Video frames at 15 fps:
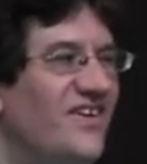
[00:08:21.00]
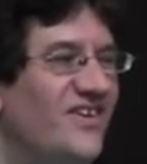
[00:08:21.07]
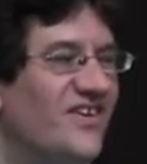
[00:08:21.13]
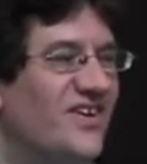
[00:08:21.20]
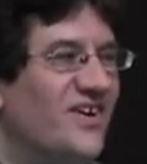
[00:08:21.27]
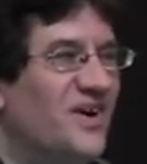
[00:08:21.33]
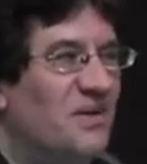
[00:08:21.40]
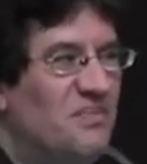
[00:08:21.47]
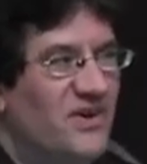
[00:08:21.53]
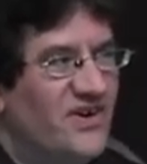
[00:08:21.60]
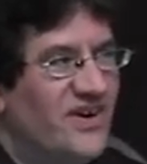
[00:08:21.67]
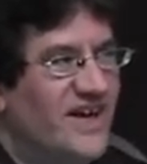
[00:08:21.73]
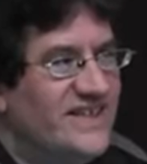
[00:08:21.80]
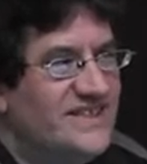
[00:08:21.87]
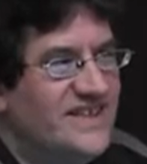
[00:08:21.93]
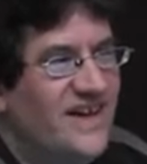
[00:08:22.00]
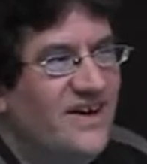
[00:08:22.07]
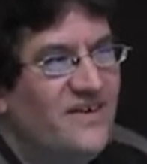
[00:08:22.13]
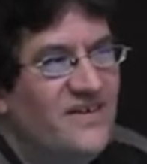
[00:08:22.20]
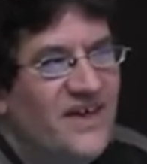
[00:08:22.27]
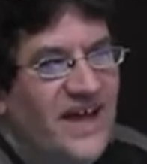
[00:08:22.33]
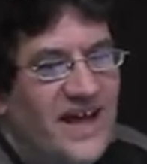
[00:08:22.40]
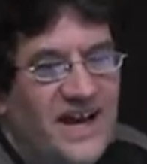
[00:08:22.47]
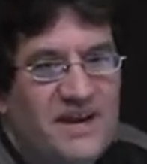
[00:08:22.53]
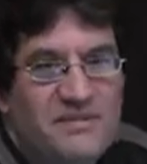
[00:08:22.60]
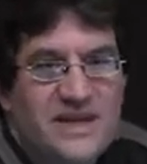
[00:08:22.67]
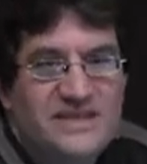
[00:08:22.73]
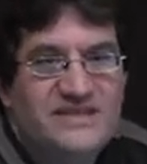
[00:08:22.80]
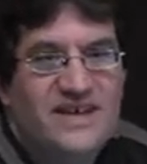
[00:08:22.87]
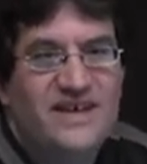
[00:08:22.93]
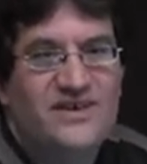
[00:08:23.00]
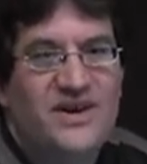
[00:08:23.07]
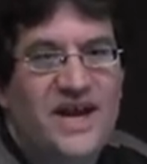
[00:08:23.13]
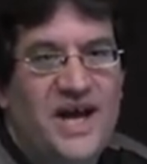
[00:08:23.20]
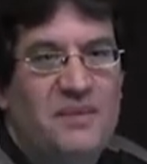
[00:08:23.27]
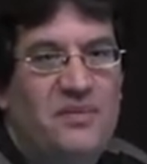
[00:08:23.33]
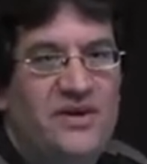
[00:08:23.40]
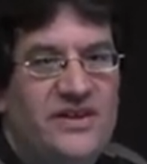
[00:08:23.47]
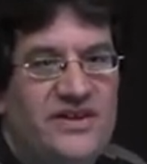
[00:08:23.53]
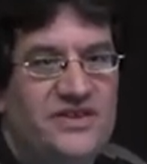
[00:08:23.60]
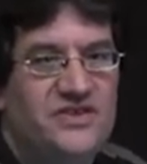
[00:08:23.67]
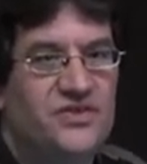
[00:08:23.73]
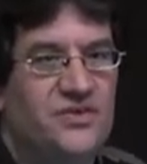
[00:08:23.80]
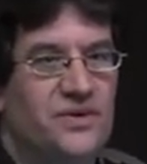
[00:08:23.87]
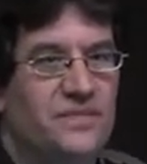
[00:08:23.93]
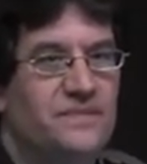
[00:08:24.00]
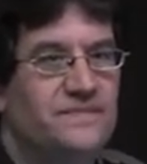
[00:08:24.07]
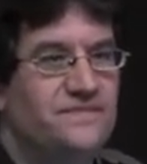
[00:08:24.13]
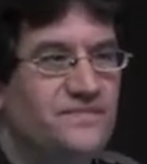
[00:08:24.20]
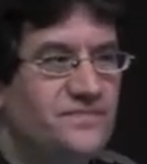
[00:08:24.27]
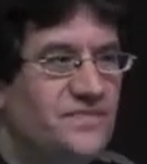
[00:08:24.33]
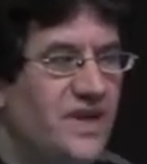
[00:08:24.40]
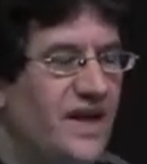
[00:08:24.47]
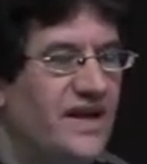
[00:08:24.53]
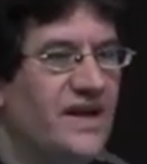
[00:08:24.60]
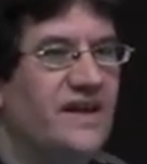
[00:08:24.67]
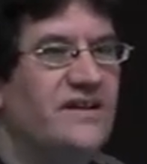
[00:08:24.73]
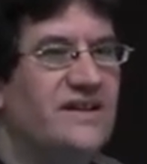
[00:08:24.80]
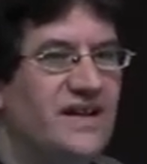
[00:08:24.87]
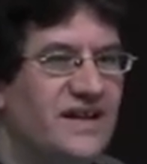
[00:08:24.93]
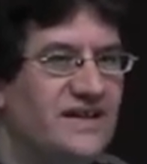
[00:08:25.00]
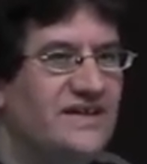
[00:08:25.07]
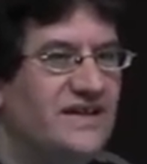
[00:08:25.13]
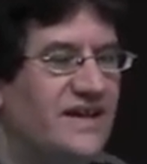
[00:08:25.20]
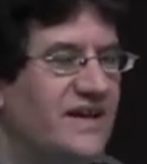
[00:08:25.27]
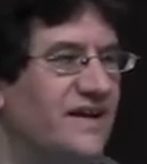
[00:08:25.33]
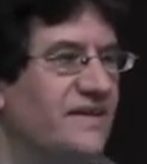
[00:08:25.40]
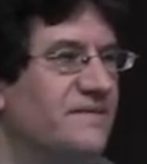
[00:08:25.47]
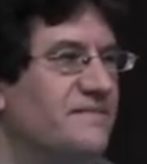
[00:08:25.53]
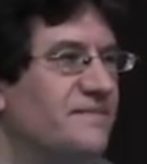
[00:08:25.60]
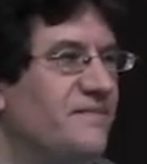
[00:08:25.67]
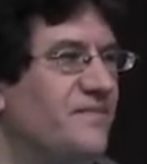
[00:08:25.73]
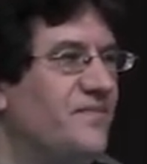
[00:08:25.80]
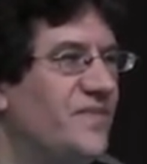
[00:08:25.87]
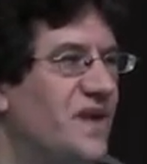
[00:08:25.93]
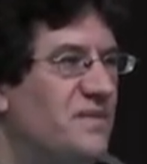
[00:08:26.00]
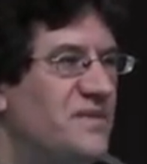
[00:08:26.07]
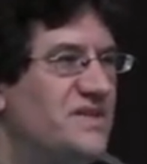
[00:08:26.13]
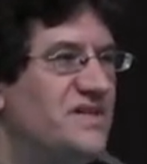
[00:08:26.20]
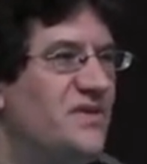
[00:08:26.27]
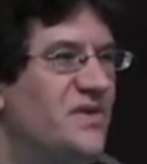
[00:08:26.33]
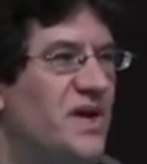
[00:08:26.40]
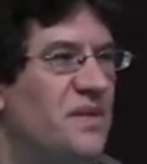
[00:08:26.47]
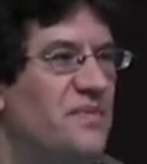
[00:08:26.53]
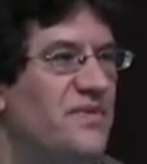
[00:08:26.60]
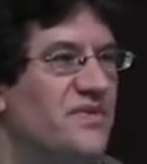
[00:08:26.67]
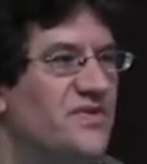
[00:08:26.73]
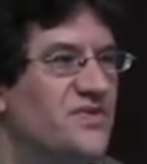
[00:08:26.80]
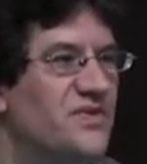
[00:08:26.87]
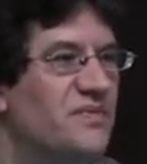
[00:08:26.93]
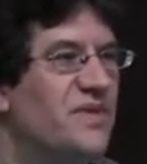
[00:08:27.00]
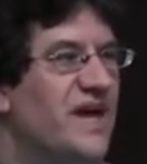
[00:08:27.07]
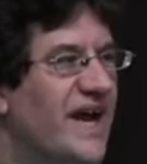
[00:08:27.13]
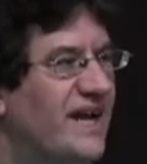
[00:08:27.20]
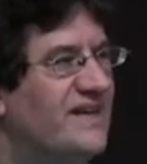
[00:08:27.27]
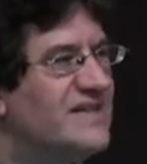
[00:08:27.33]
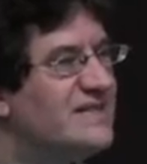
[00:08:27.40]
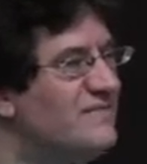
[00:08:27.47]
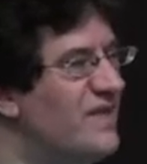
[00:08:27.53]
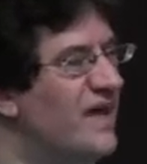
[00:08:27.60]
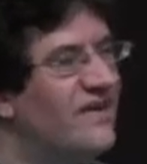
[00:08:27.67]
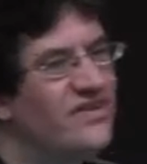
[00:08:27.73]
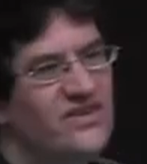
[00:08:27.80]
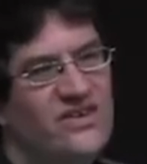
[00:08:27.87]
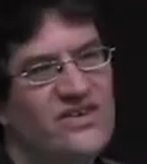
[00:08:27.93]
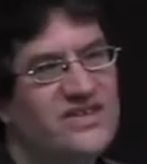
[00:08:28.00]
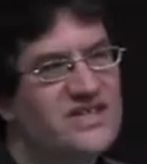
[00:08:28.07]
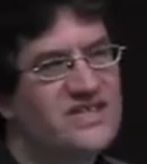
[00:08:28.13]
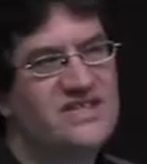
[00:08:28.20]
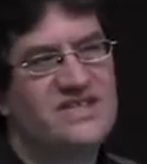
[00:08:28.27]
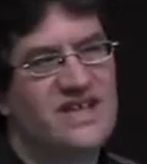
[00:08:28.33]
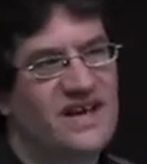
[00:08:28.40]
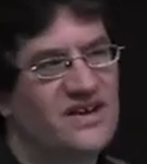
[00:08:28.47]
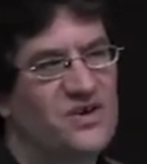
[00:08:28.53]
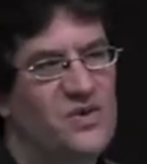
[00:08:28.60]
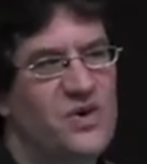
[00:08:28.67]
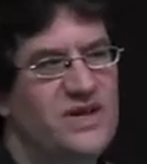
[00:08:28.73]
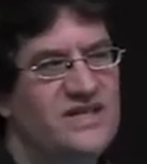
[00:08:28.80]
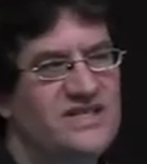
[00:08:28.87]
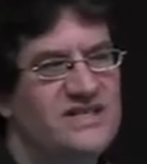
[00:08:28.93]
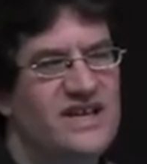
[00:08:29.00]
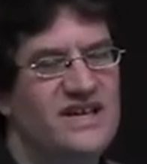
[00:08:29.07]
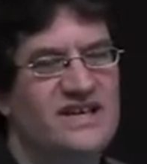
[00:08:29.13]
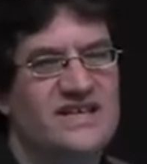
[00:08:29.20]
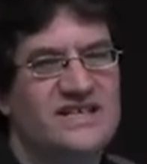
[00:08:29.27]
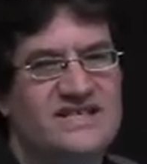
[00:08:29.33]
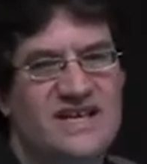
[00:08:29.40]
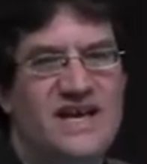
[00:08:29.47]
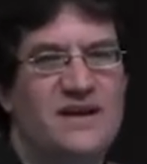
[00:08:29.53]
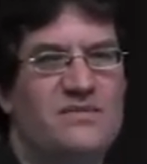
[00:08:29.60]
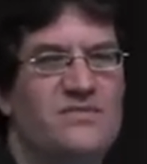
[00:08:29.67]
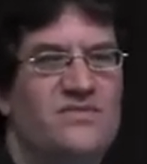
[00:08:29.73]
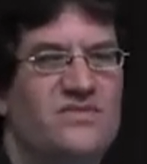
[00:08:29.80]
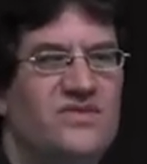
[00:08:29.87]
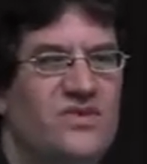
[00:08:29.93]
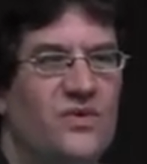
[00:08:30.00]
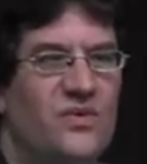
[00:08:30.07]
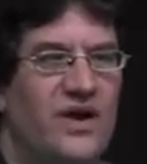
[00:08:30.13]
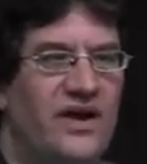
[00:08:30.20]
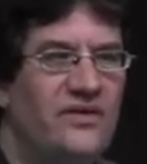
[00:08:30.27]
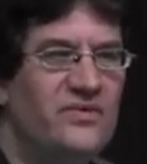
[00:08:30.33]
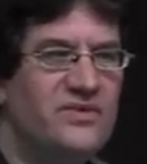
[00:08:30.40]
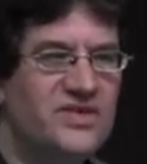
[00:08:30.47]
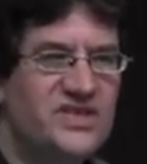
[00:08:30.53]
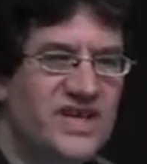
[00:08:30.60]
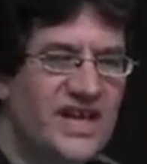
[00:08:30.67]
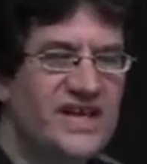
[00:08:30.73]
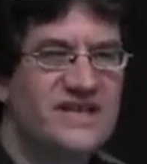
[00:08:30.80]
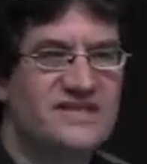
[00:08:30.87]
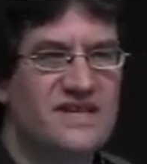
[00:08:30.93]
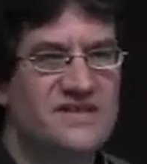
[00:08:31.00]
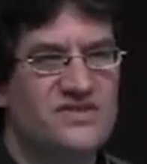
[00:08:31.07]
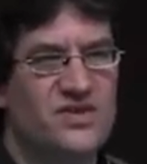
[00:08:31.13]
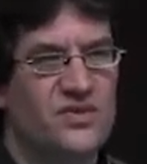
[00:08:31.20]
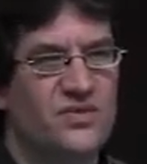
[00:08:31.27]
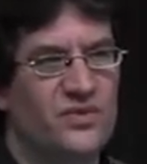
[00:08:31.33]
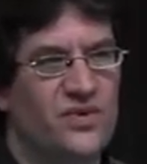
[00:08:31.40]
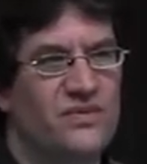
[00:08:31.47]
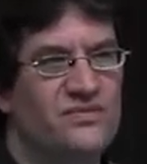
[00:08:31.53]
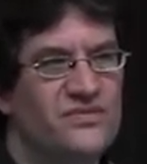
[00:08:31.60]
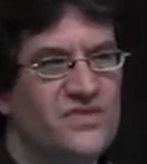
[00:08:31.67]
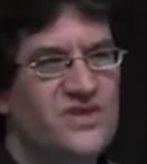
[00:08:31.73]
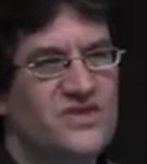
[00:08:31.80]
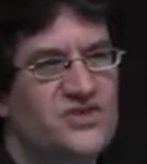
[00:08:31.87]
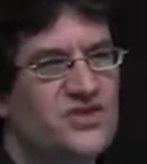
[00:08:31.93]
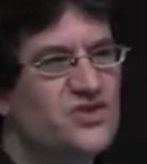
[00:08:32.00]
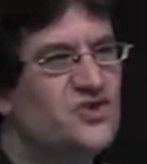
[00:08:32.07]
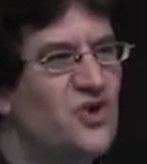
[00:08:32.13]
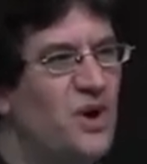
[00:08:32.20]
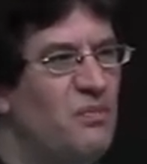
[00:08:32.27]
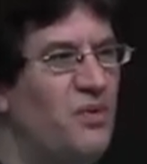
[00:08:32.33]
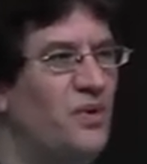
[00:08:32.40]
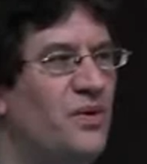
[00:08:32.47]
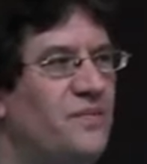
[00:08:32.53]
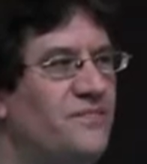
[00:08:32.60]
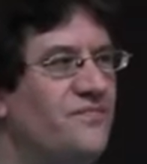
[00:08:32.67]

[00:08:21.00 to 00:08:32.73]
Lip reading: You can open your eyes now, and I'm going to tell you what happened in this room. Hang on. Let me tell you what happened in this room. It doesn't matter. You know, this is not a quiz, not an exam, no write-up. I'm just getting a sense of the room. It's a straw poll.